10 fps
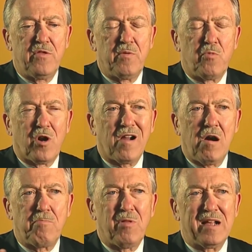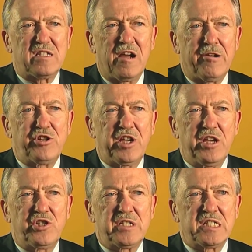the more complex higher
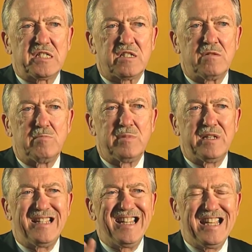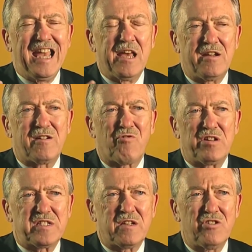education system in Indiana and
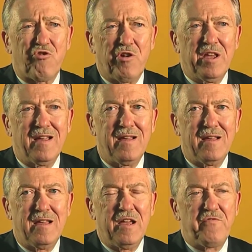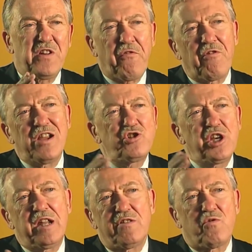across the country have
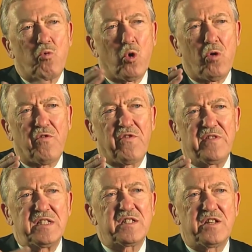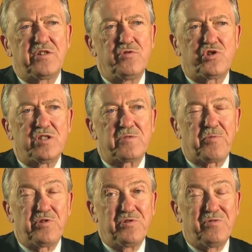differentiated the roles of institutions.
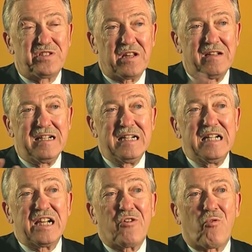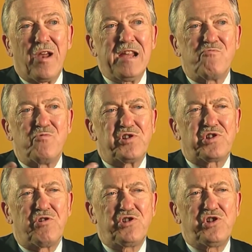Purdue is a great
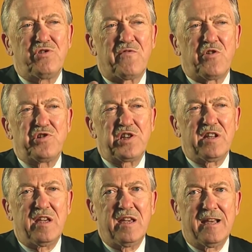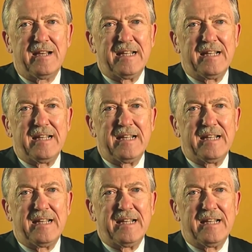research university,